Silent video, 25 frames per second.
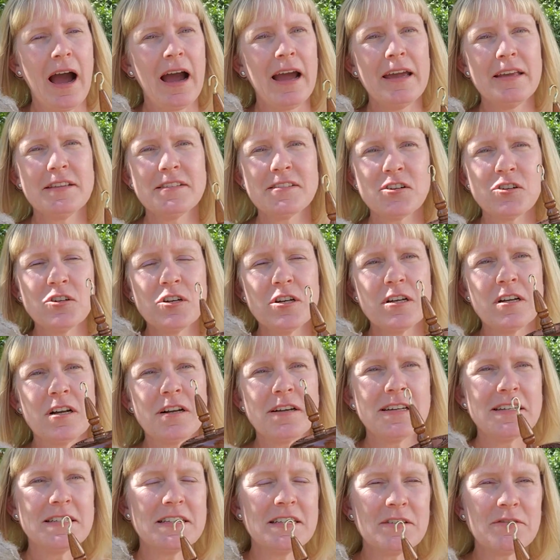started
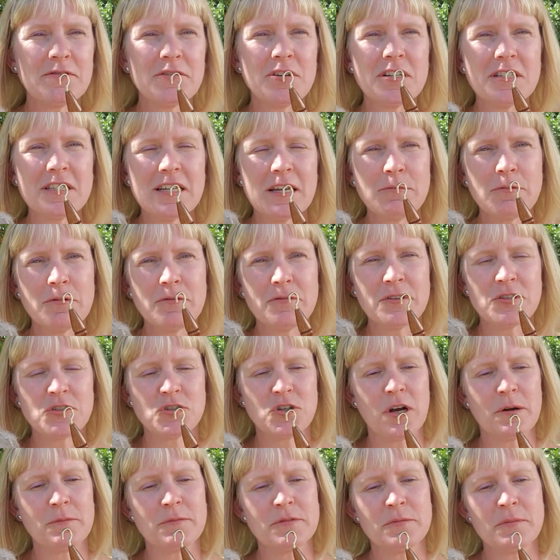on a different type of a
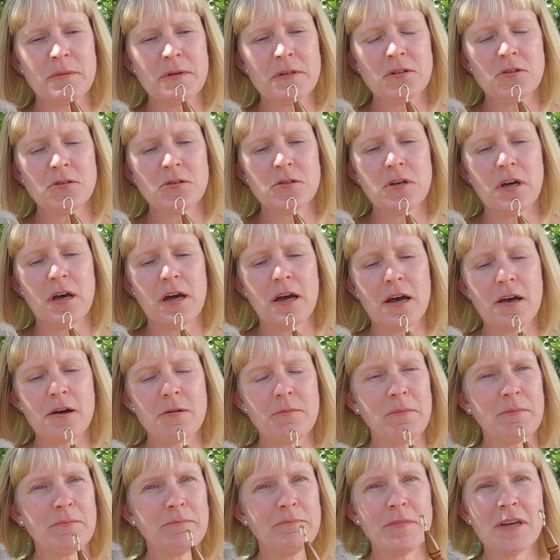drop spindle.
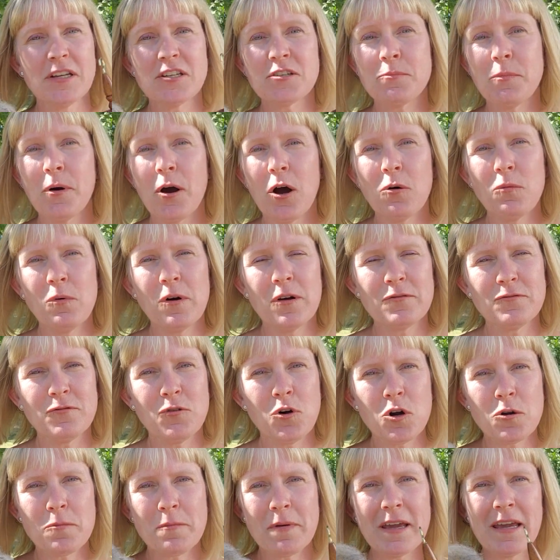Mitch bought one
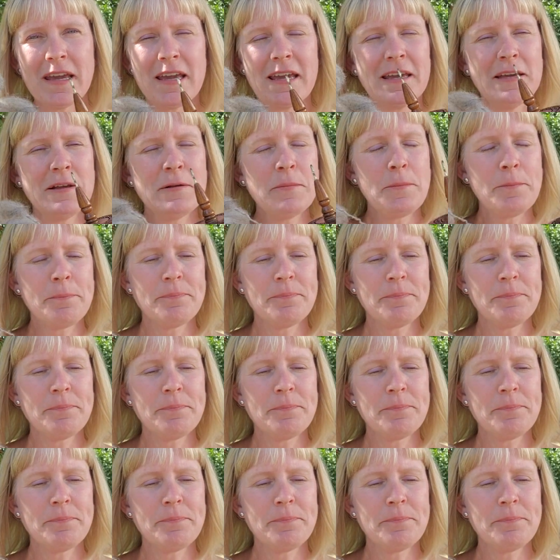for me.